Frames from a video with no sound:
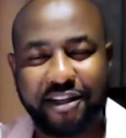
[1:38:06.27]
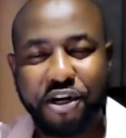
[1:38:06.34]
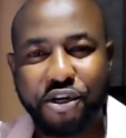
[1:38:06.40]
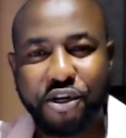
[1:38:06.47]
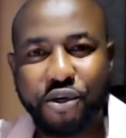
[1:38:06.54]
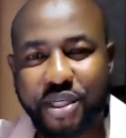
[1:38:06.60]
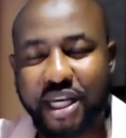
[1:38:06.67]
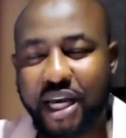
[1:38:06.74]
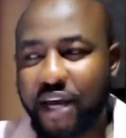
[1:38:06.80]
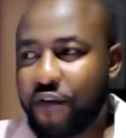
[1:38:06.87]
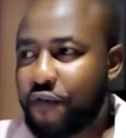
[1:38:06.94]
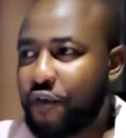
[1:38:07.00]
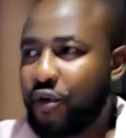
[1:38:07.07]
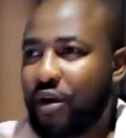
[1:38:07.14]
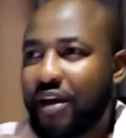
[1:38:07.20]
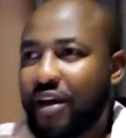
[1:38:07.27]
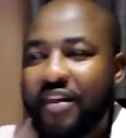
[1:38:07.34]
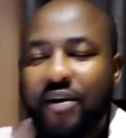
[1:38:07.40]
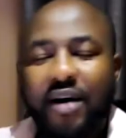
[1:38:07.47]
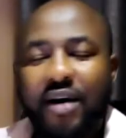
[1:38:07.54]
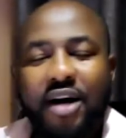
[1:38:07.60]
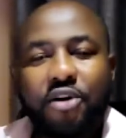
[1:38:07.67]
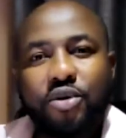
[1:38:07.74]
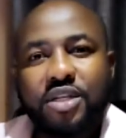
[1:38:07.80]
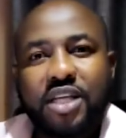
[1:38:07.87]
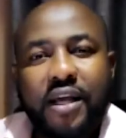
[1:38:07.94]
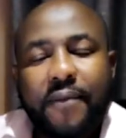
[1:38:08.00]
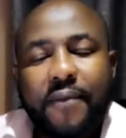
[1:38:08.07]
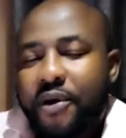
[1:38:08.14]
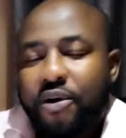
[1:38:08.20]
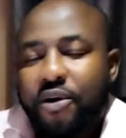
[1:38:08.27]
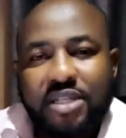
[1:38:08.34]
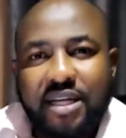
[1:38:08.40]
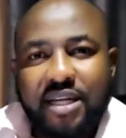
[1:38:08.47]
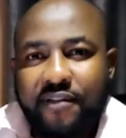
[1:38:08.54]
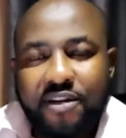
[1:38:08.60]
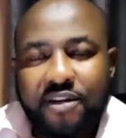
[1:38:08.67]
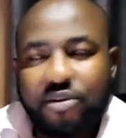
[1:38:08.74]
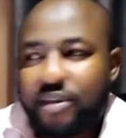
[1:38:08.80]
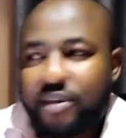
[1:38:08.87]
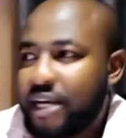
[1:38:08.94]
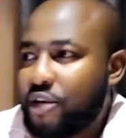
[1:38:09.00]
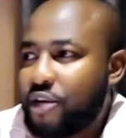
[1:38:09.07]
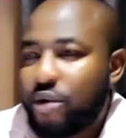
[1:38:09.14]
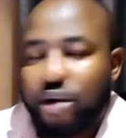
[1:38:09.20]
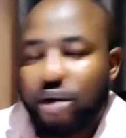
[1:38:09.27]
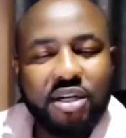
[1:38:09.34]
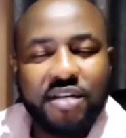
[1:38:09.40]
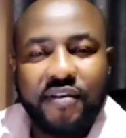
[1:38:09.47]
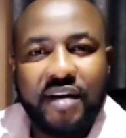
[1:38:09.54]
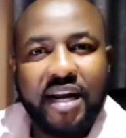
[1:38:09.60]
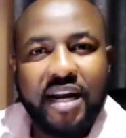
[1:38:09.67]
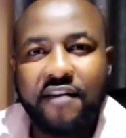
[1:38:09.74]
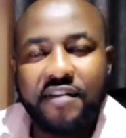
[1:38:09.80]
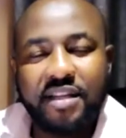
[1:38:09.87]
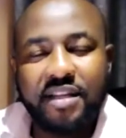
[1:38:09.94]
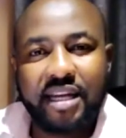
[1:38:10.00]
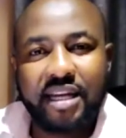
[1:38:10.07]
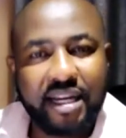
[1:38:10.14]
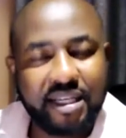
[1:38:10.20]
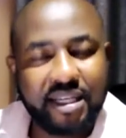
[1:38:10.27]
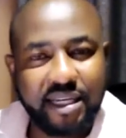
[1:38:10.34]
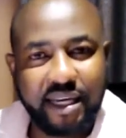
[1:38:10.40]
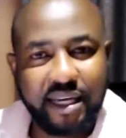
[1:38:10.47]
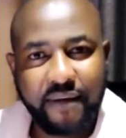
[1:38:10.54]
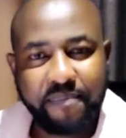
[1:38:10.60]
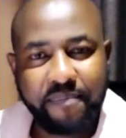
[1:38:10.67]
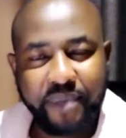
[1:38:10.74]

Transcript: You see, if you are the one who is keeping your salvation, then you will not even have it the next day